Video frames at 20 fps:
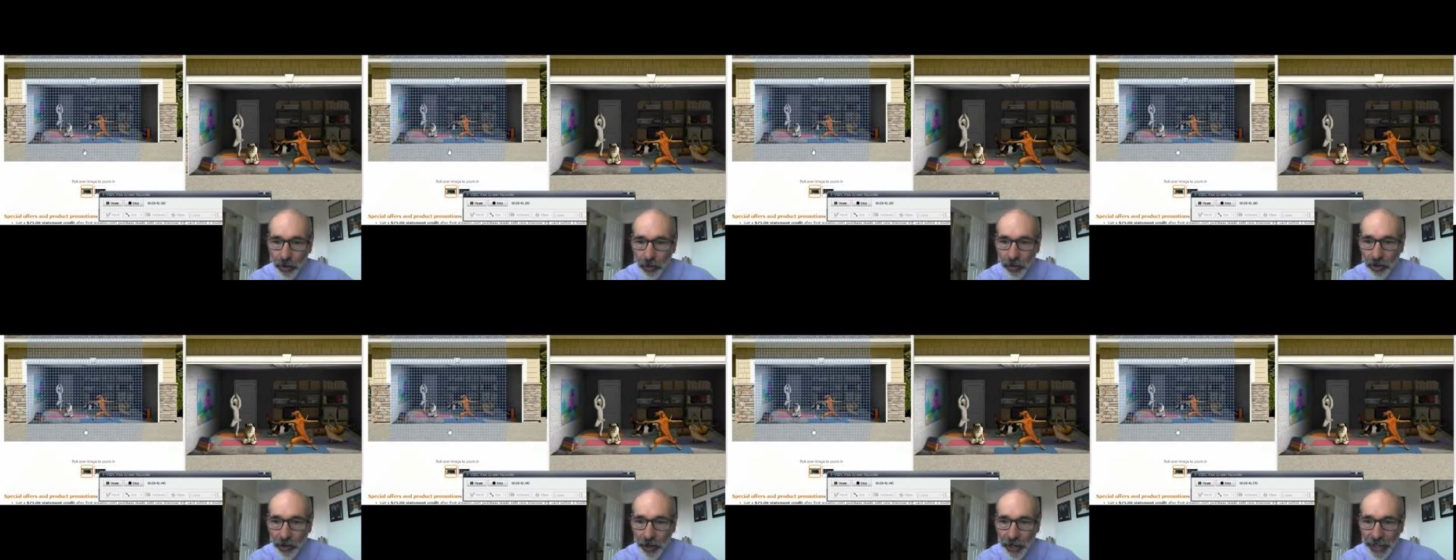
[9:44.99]

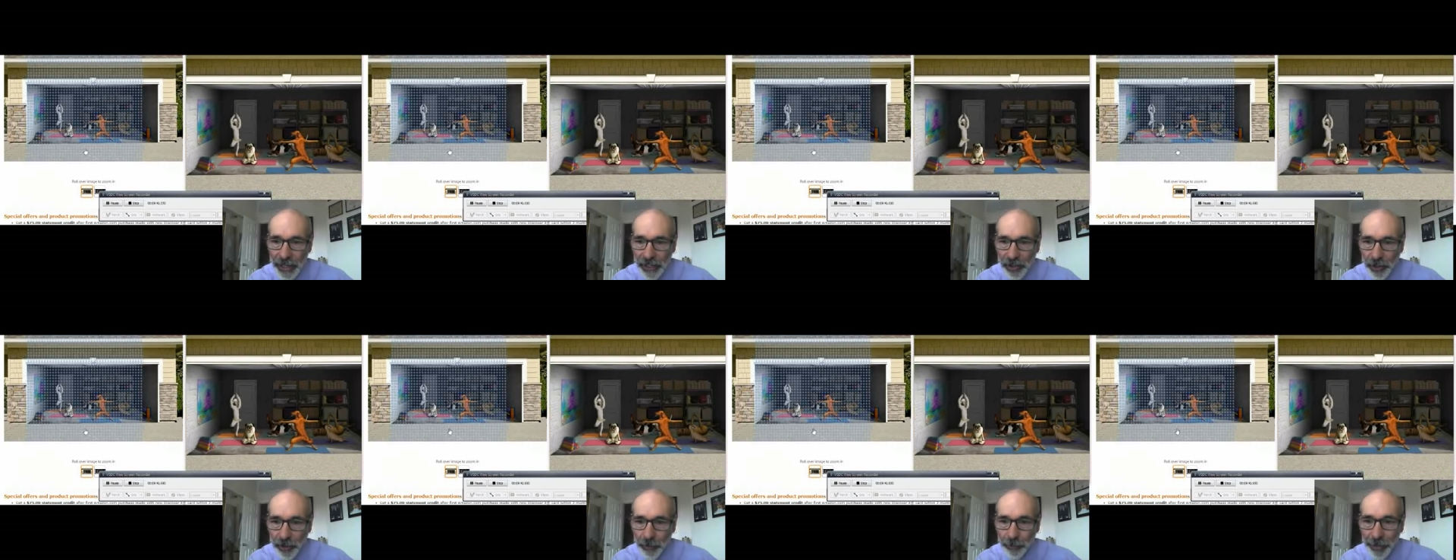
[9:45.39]
or
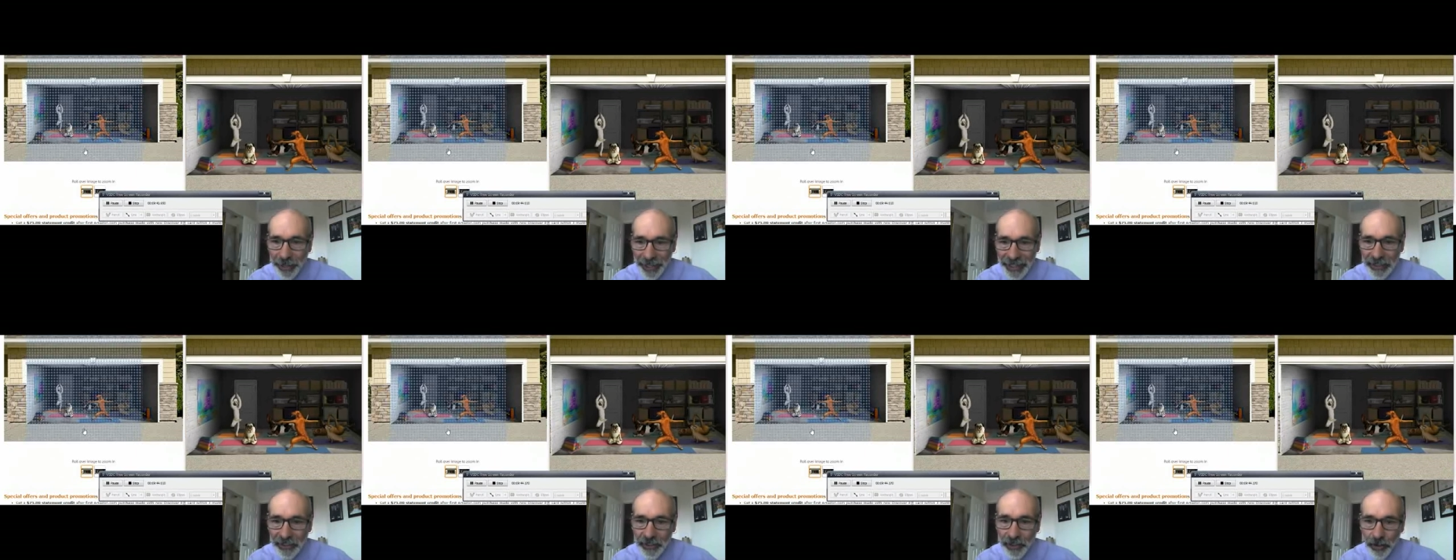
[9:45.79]
actually
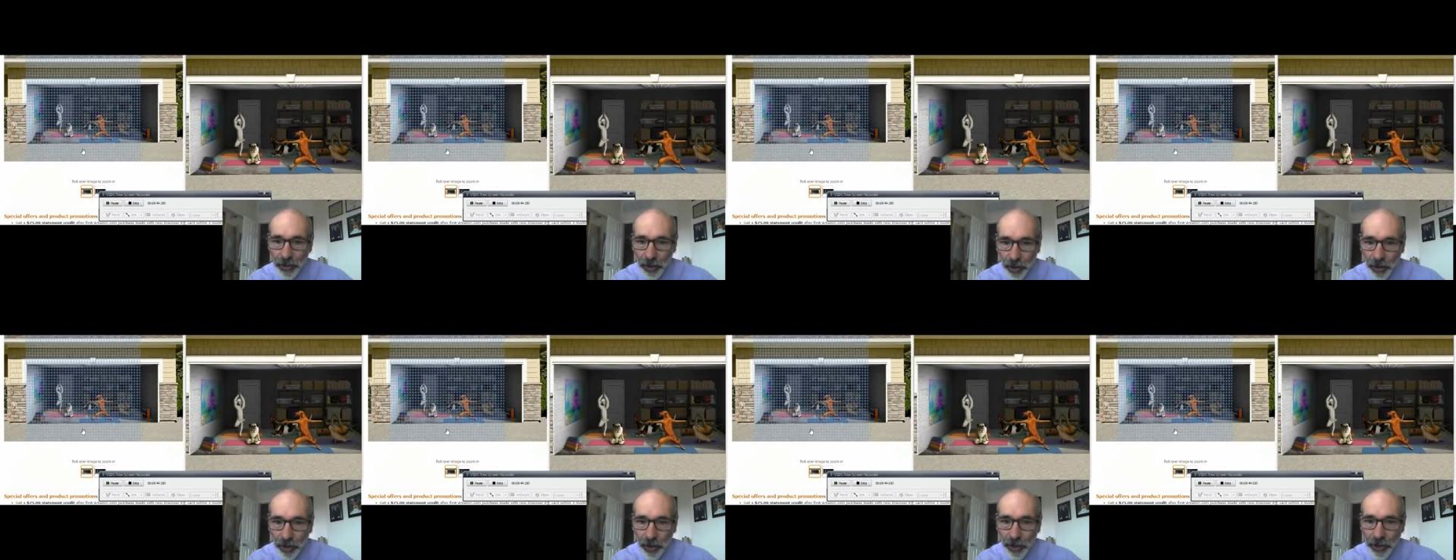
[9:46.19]
painted
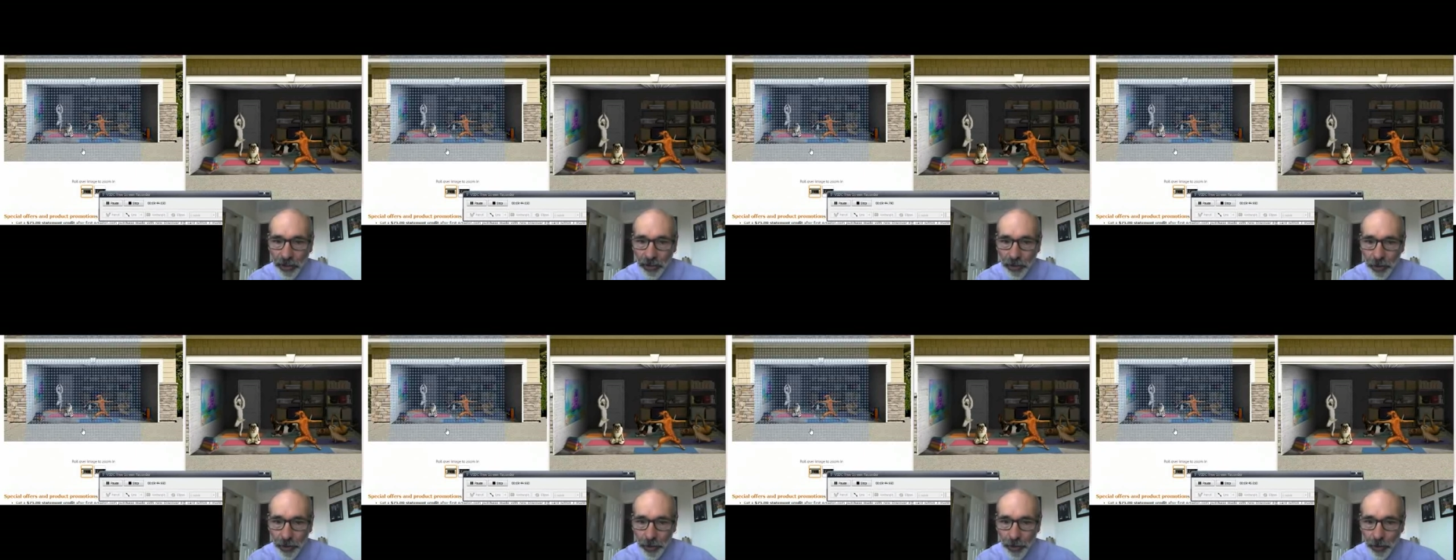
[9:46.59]

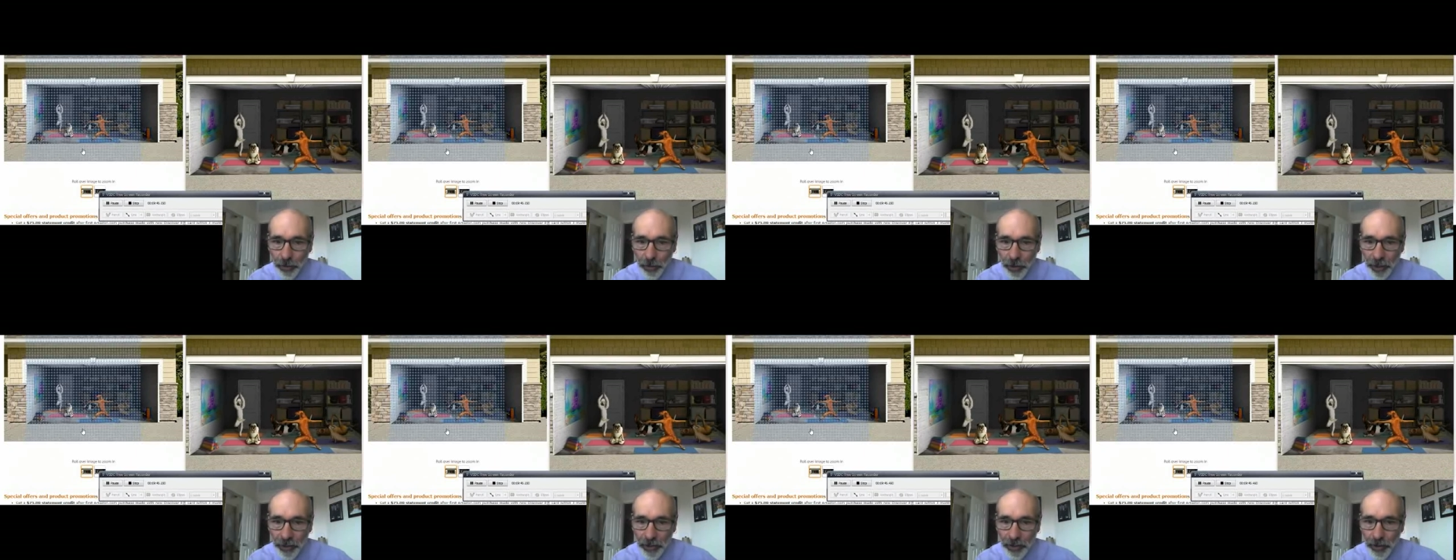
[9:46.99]
on a
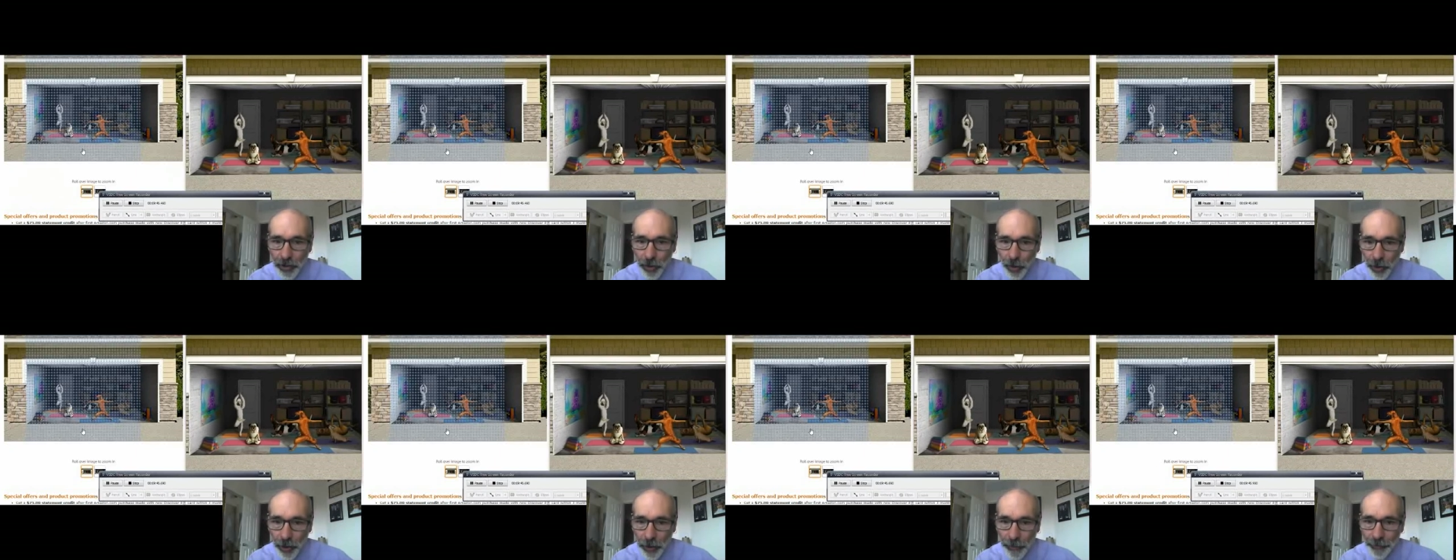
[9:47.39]
garage
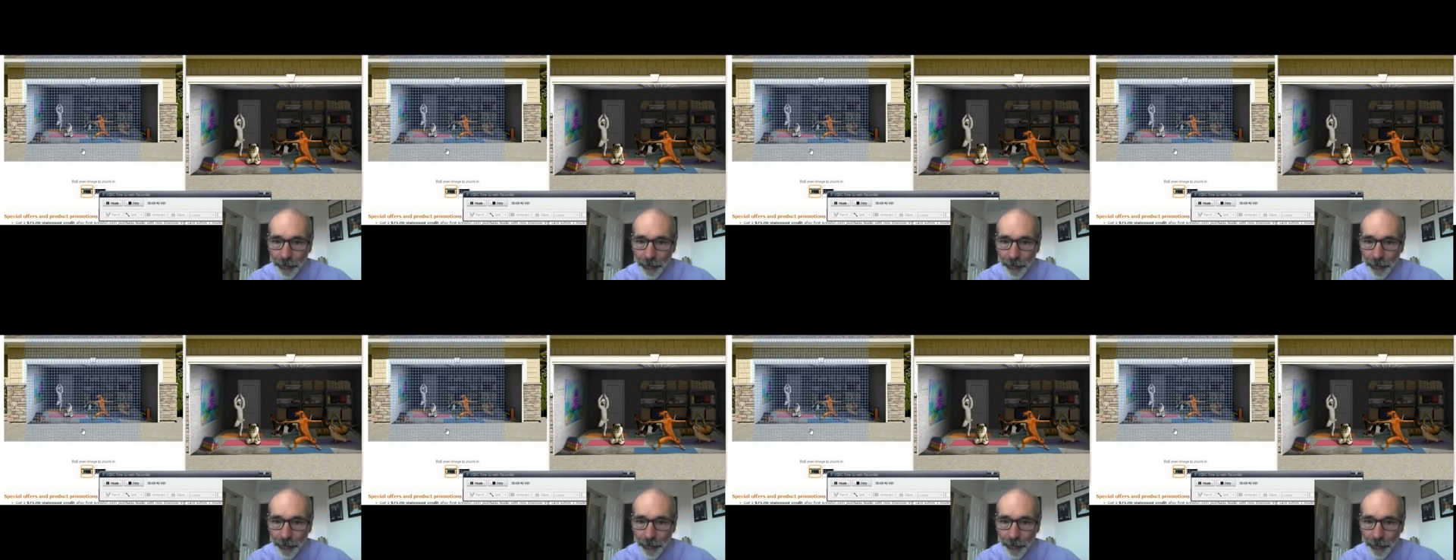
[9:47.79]
door.